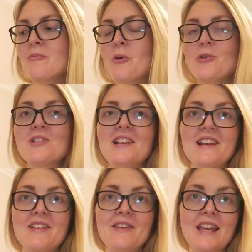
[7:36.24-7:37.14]
mostly
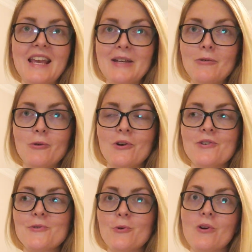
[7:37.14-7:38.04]
living
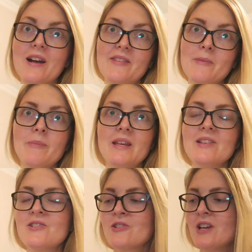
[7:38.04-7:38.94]
indoors or at the
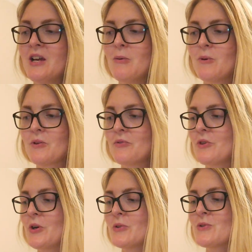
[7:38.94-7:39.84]
beach, one of
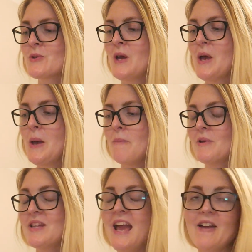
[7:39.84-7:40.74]
those.
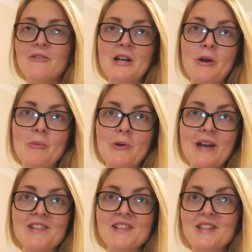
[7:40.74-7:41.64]
But yeah, I really hope you
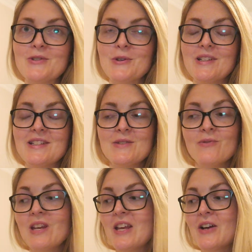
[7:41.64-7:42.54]
guys enjoyed this
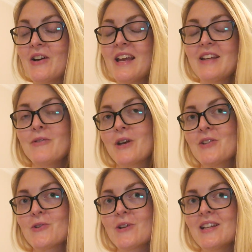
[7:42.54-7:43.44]
video. And if you
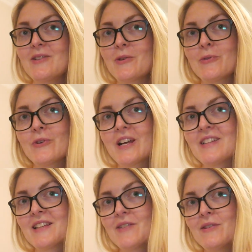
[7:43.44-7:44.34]
enjoyed it, don't
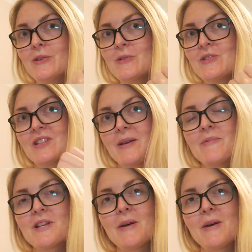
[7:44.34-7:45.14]
forget to give the huge thumbs